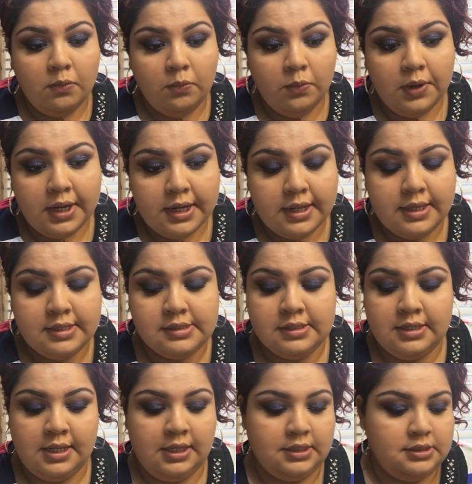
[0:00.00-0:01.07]
what is
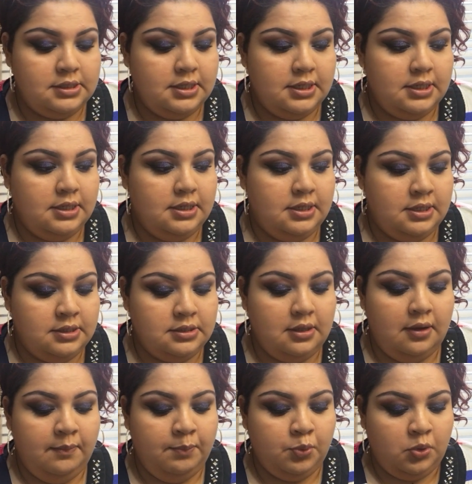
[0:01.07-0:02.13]
next is
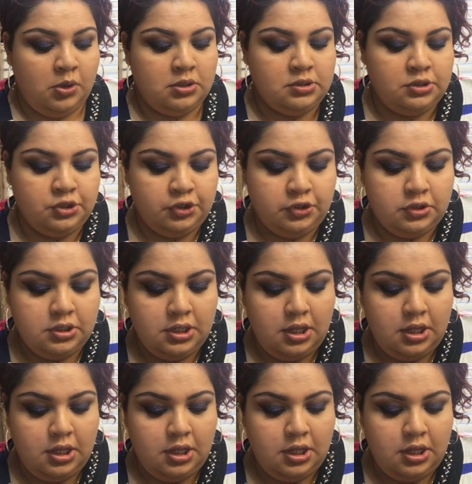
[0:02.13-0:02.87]
bronzer.